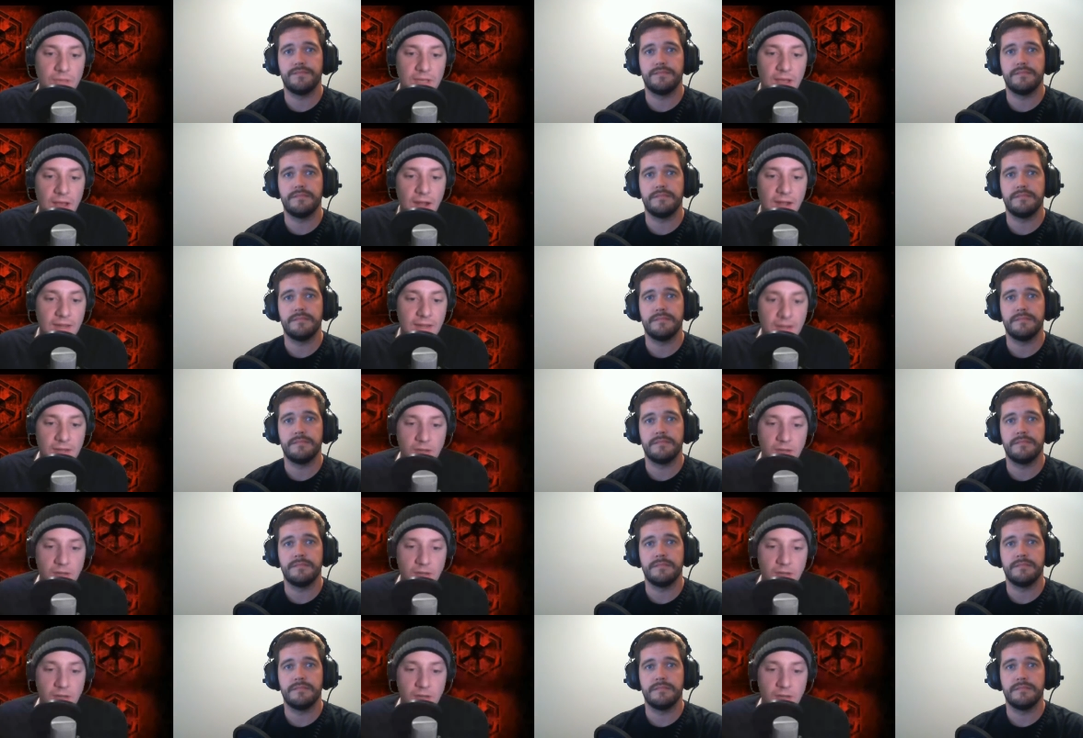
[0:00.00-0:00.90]
Speaker 1: we got
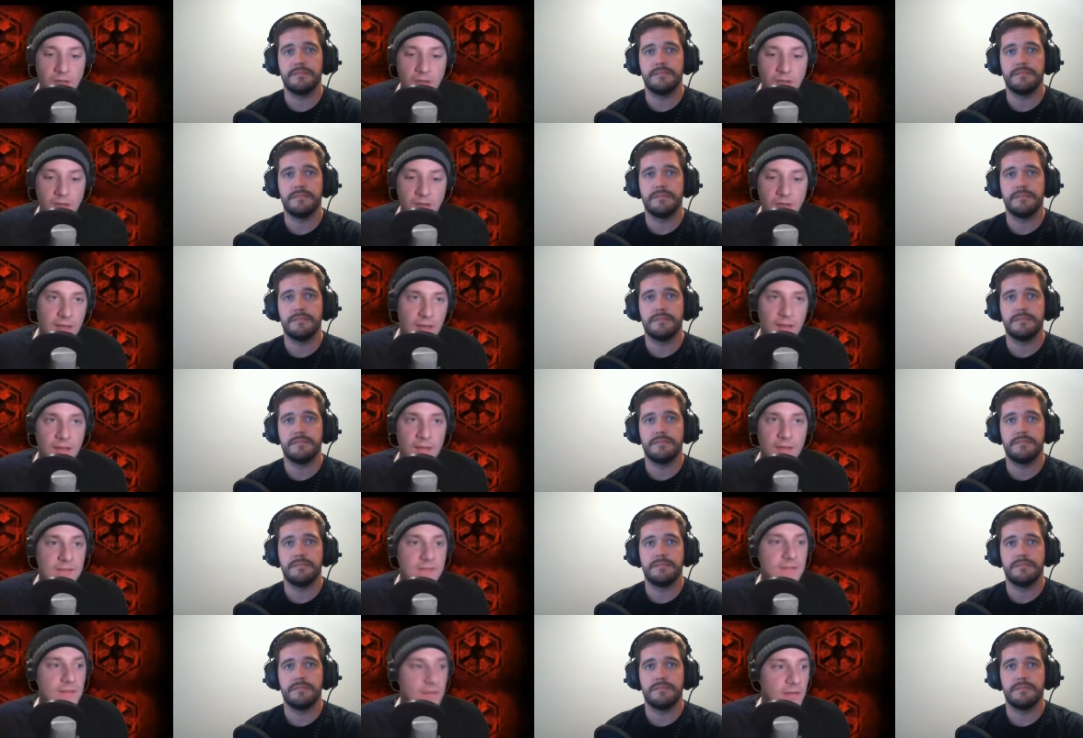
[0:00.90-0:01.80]
here because
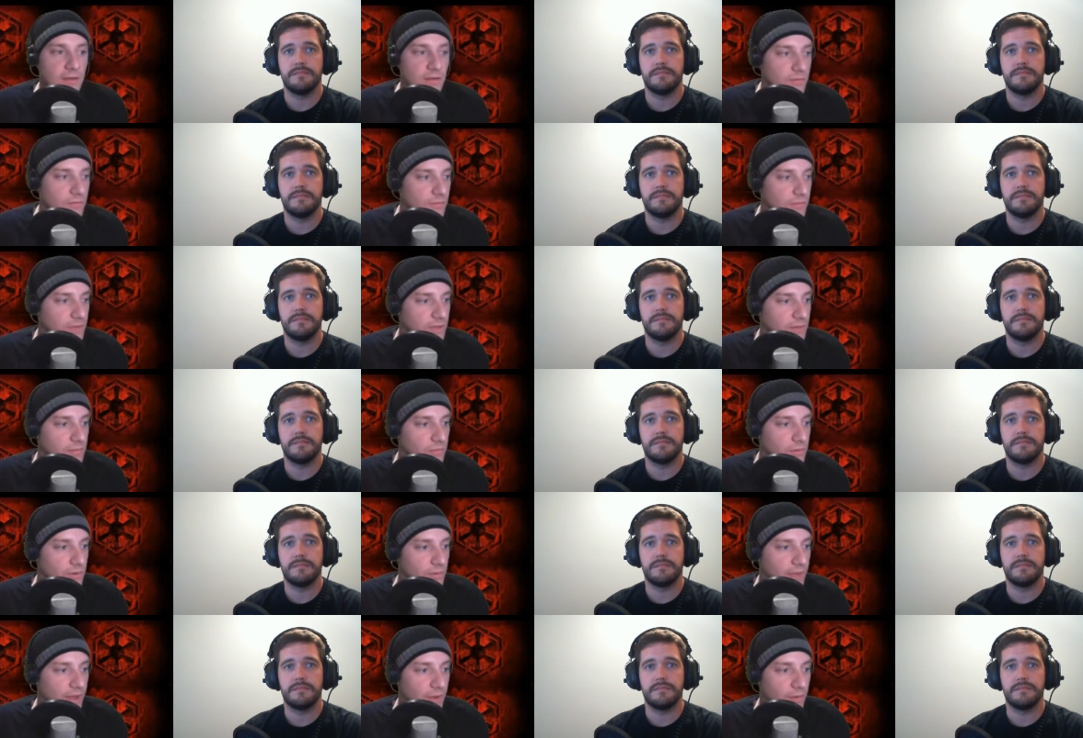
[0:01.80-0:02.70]
you know,
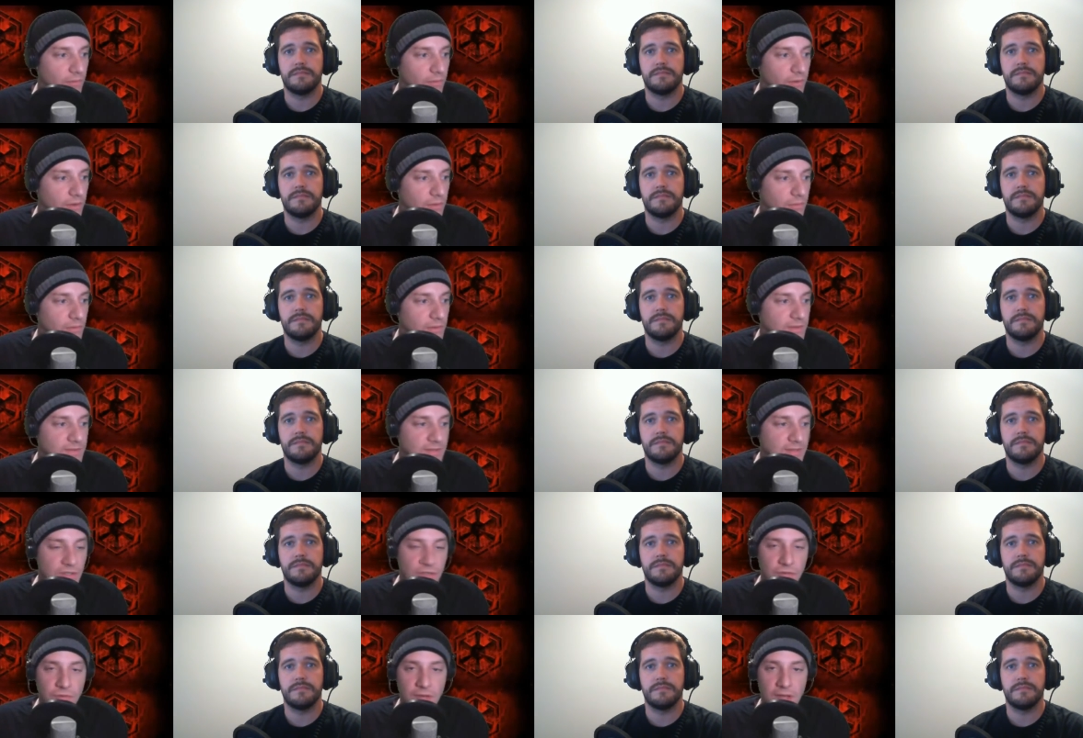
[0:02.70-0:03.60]
we were, it's
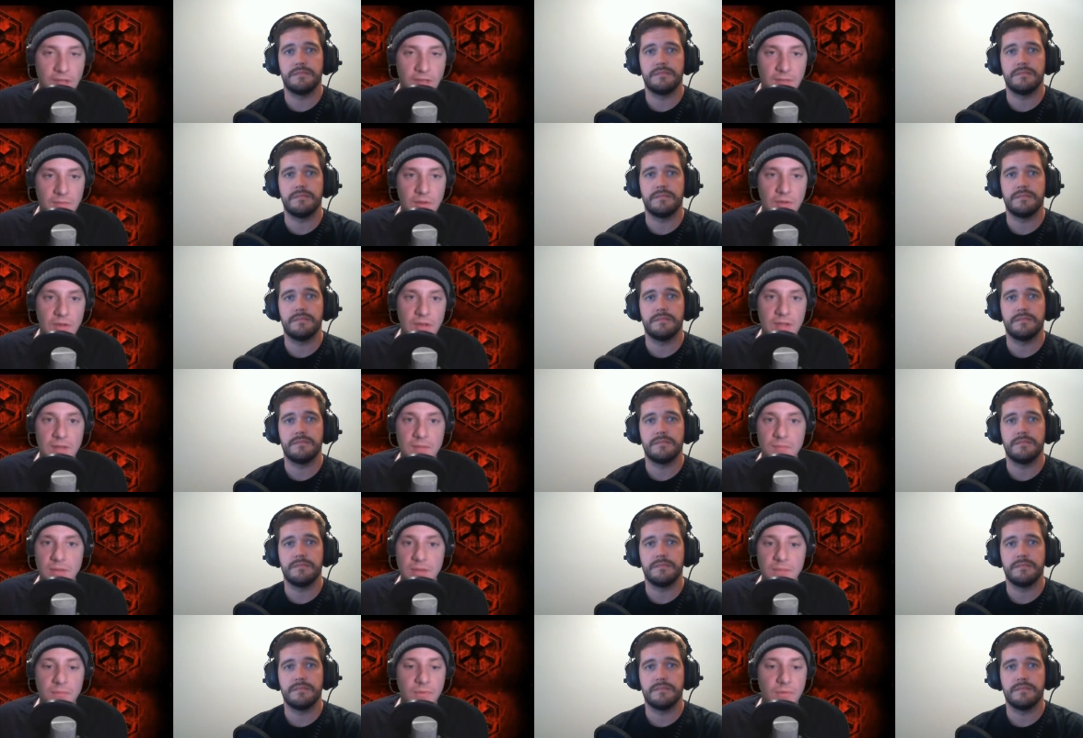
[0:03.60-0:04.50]
such a great community
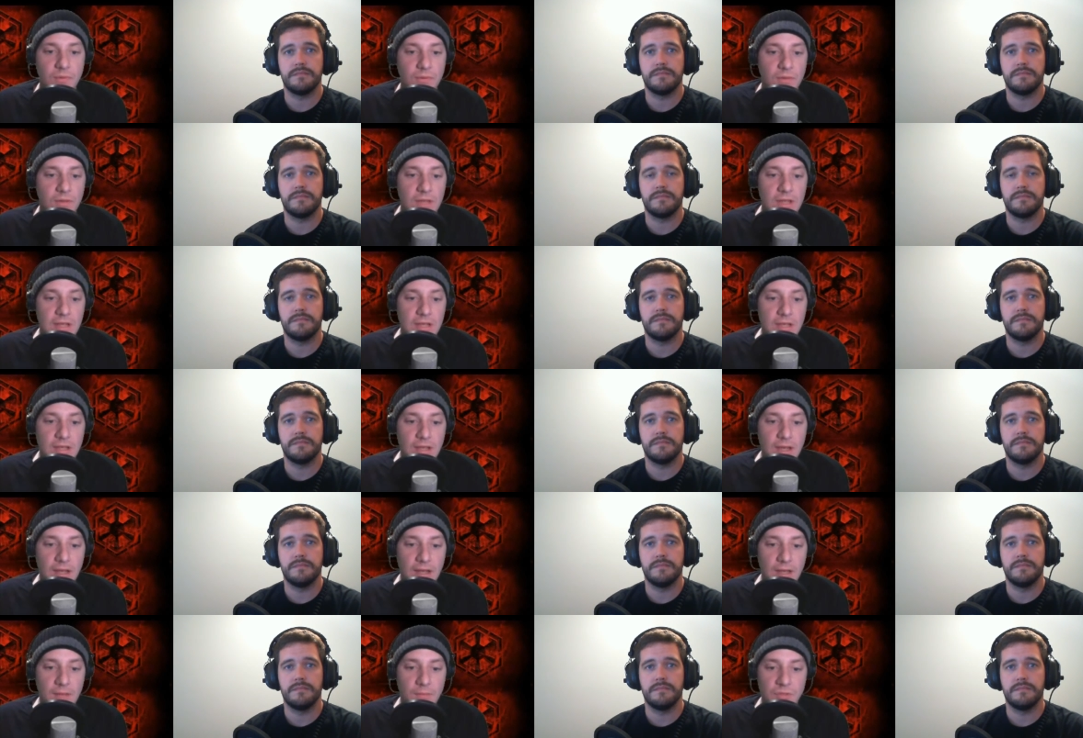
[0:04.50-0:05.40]
and people
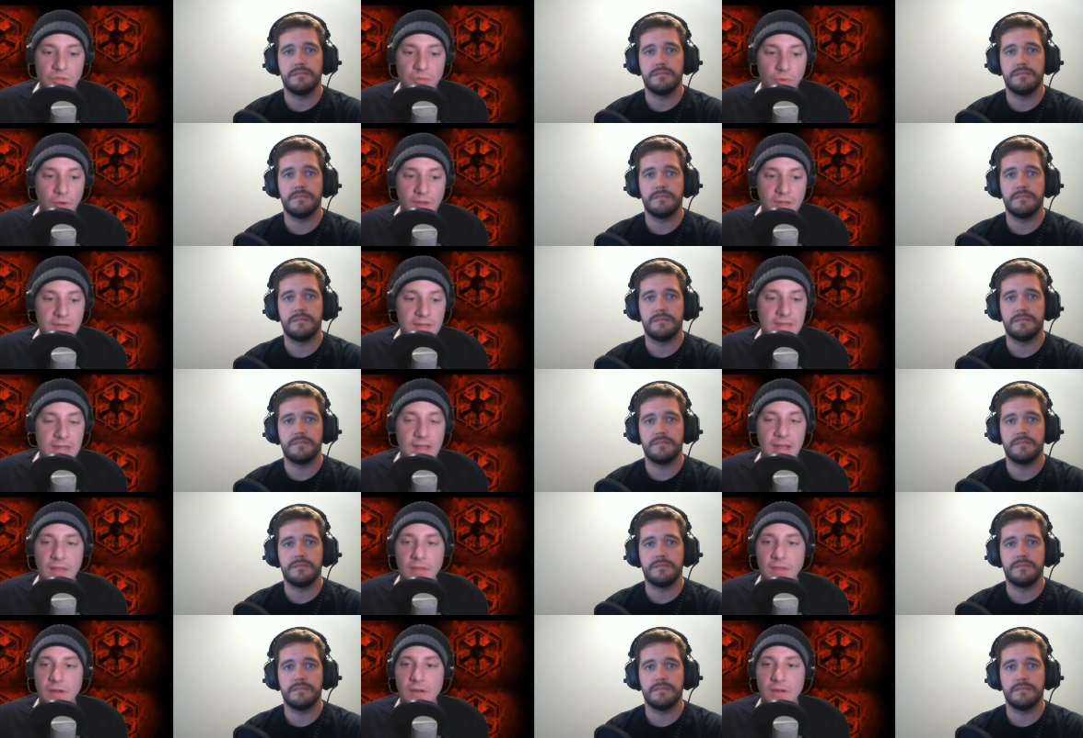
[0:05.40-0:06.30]
um, just working
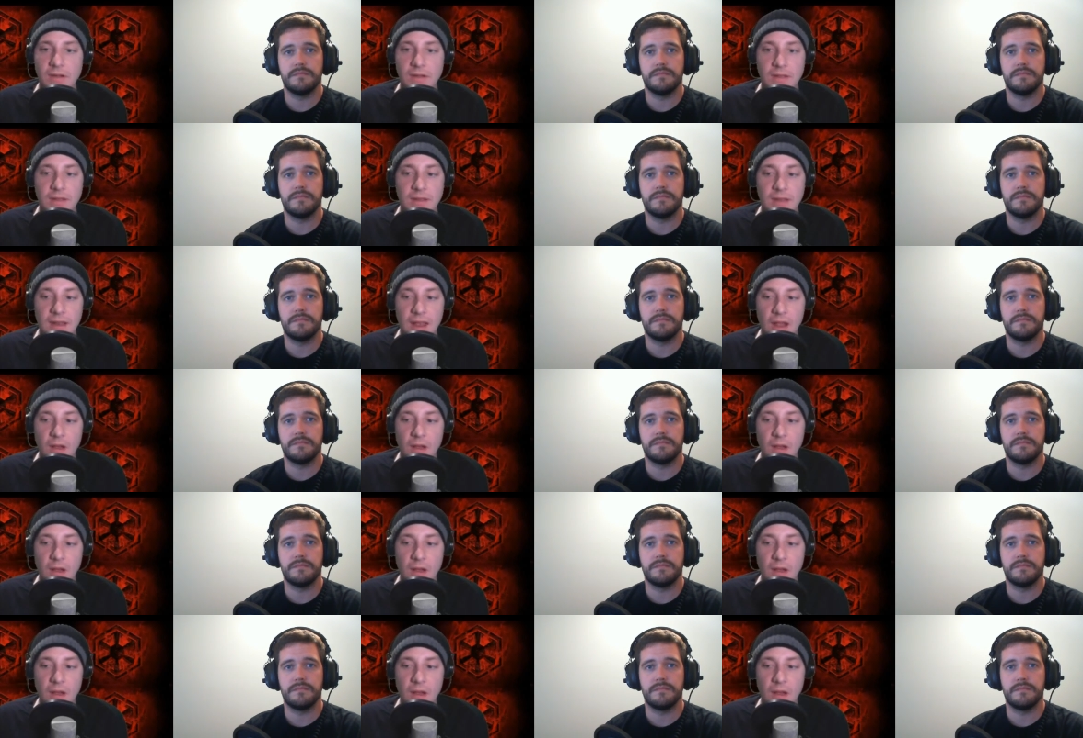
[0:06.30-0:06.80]
together and, and